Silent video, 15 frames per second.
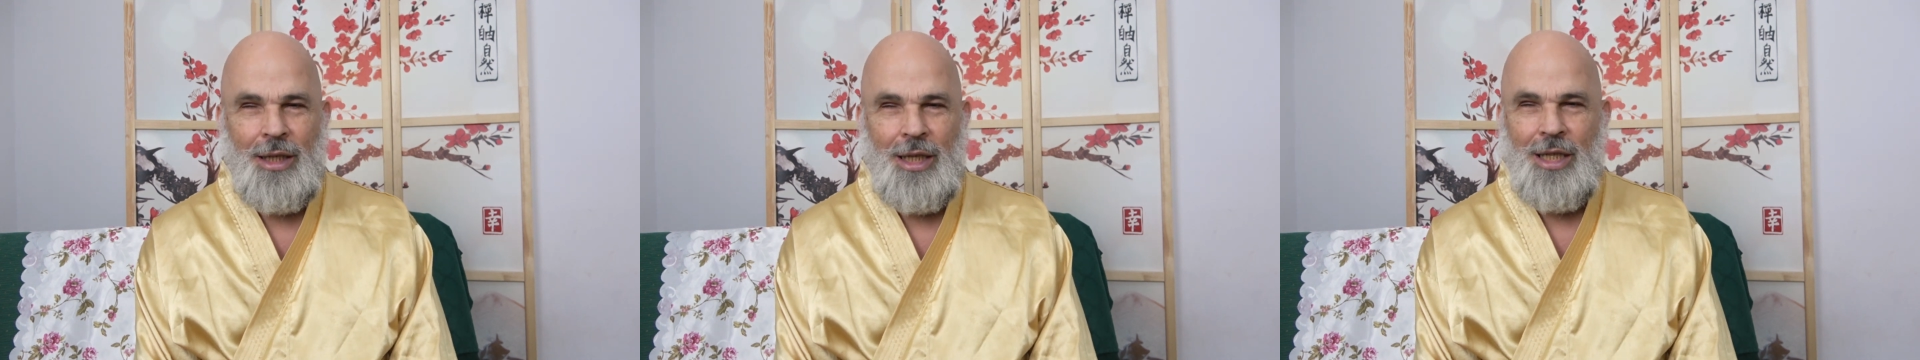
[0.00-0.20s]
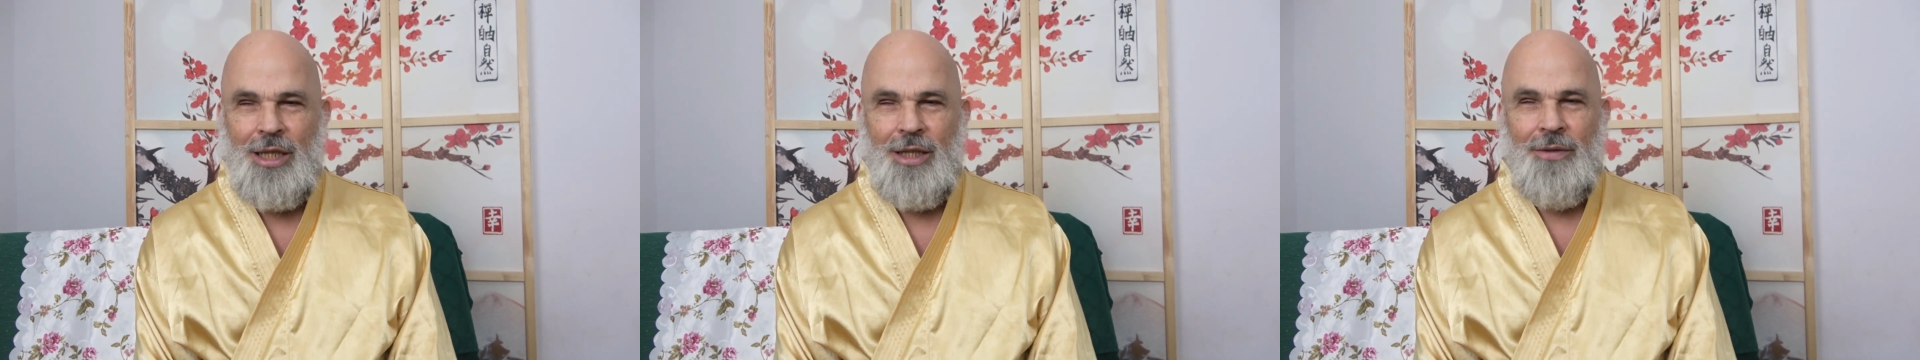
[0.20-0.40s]

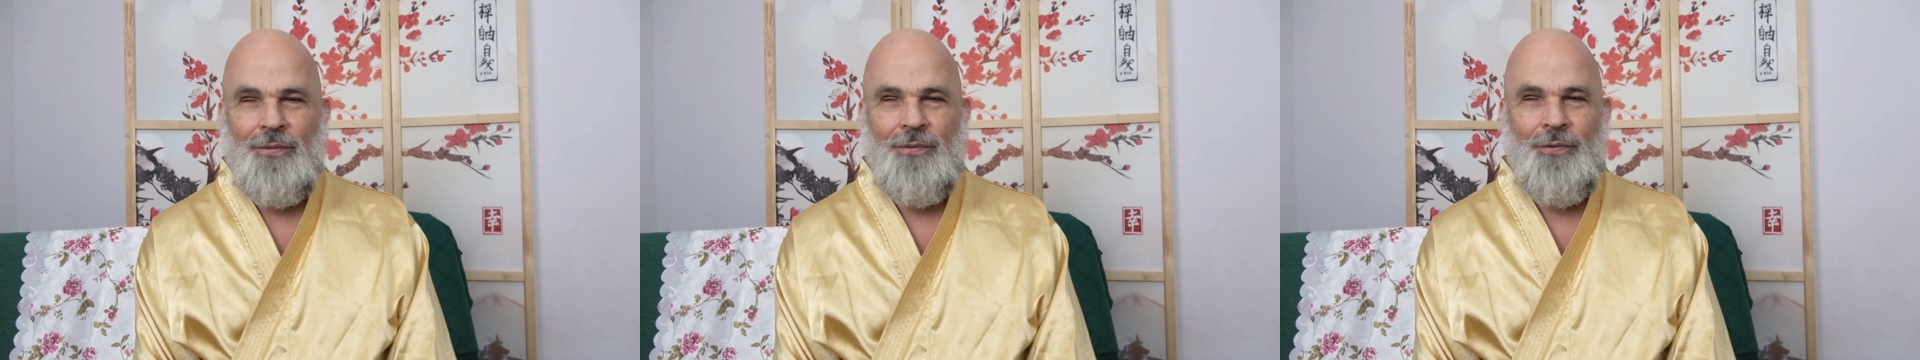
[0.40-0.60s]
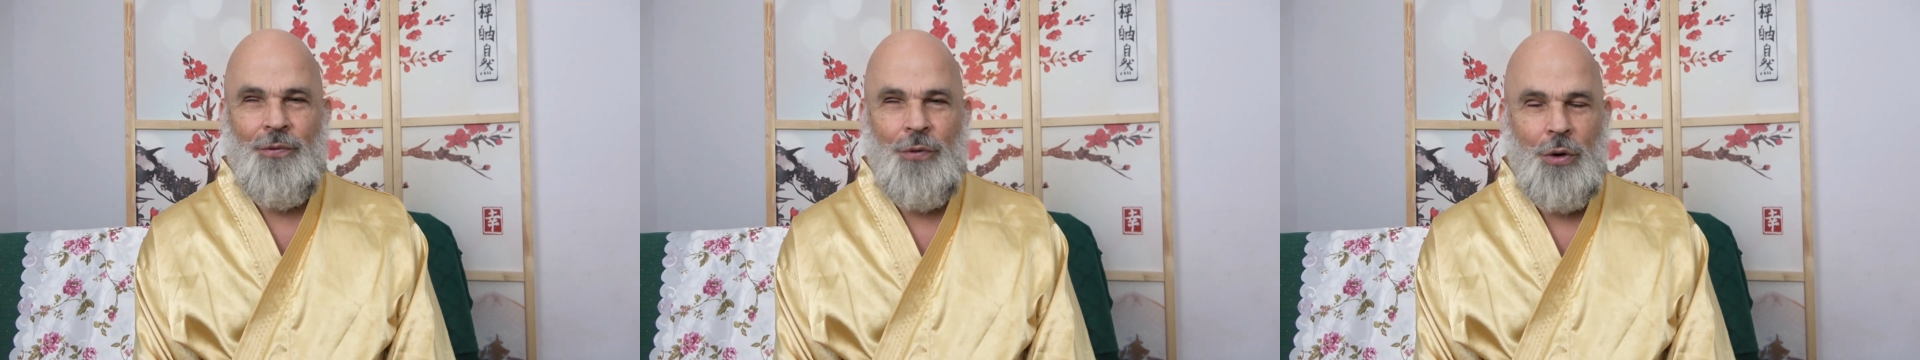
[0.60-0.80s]
He's
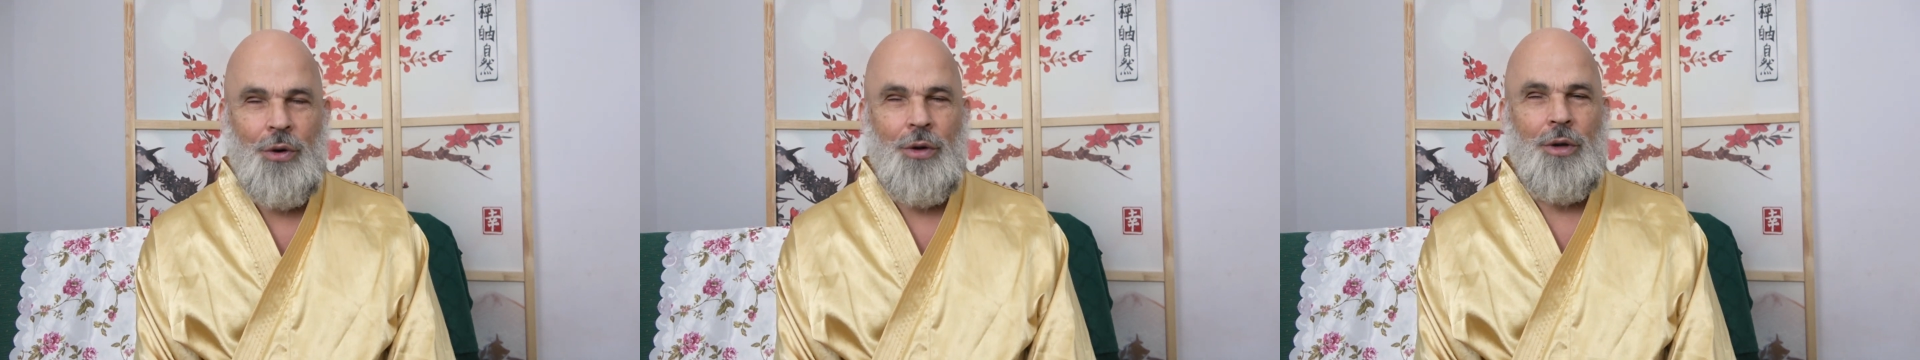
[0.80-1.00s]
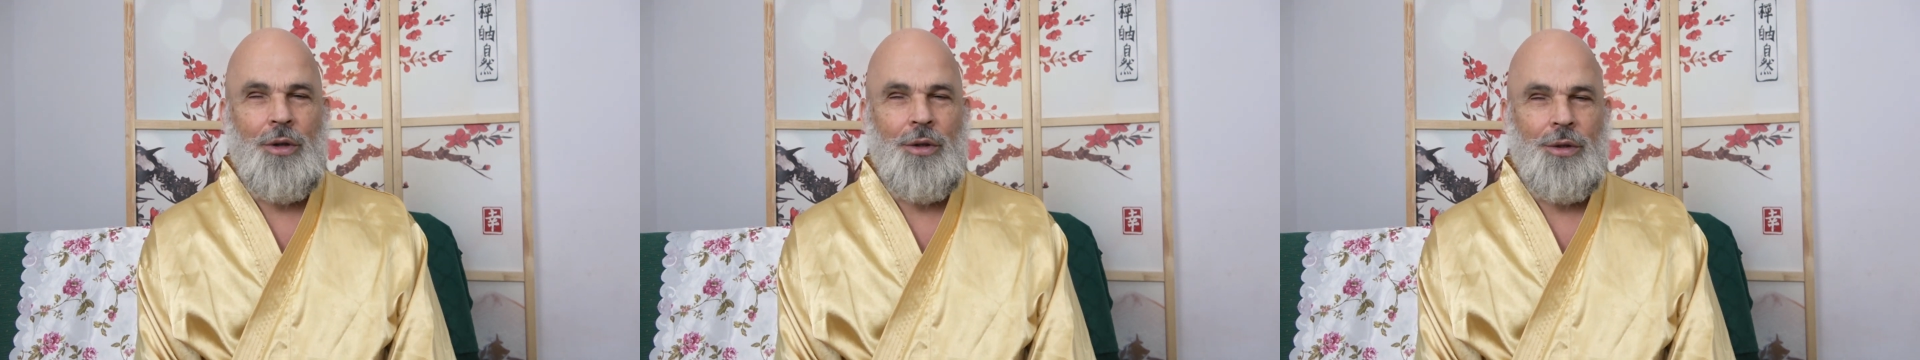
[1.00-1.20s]

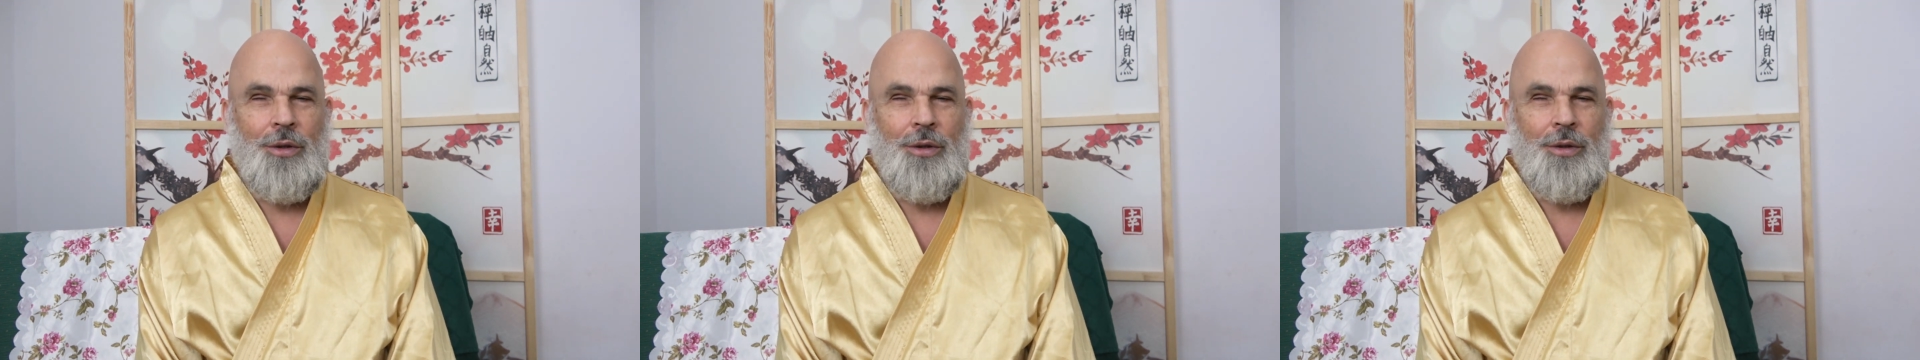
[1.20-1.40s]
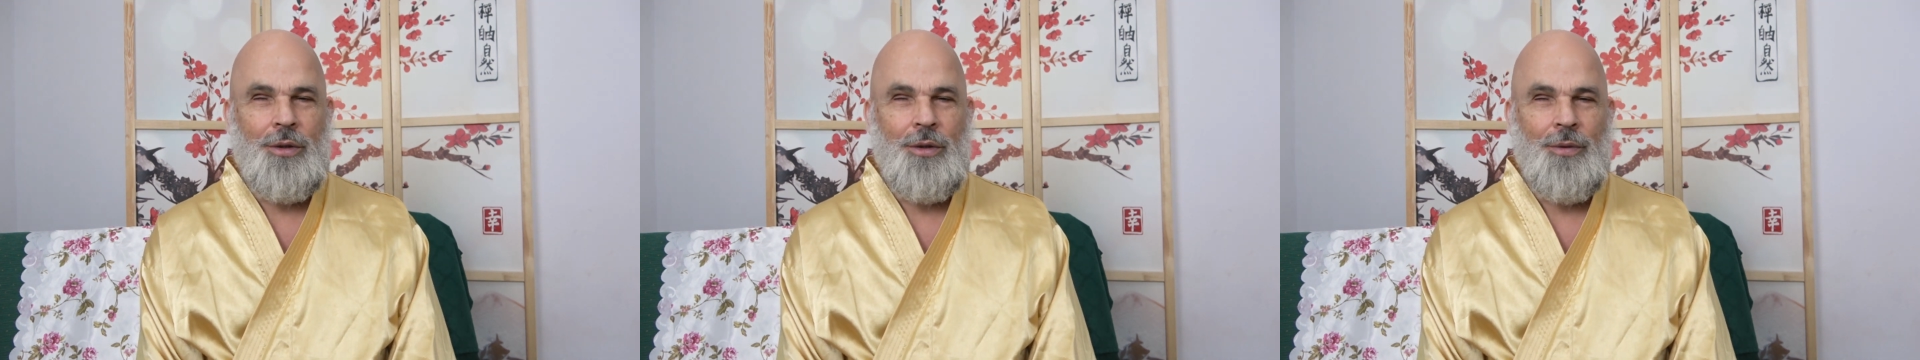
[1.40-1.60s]

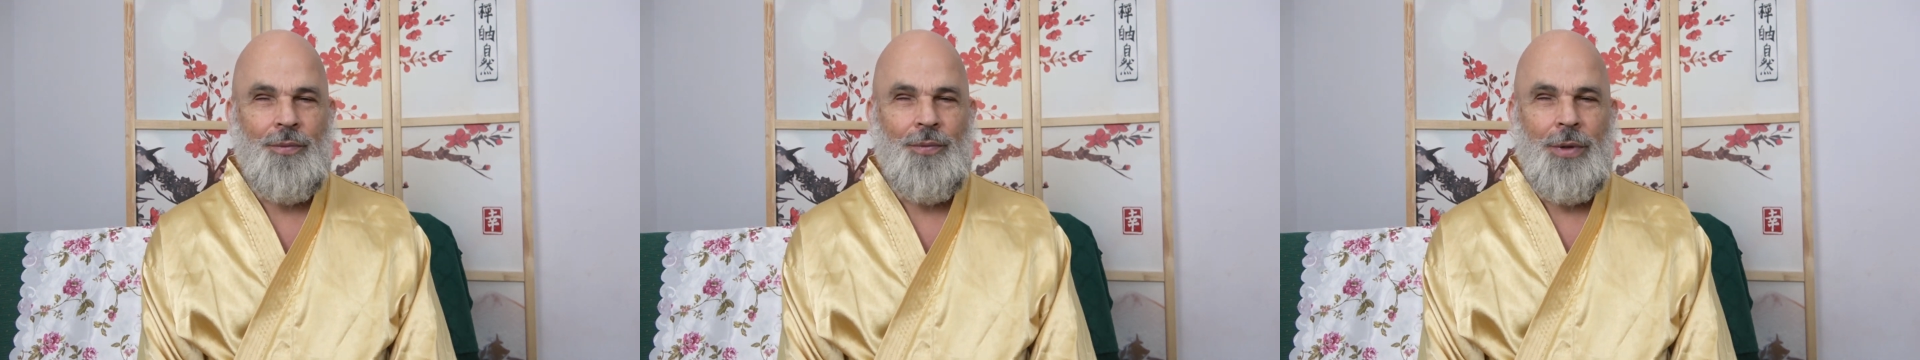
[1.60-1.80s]
furious.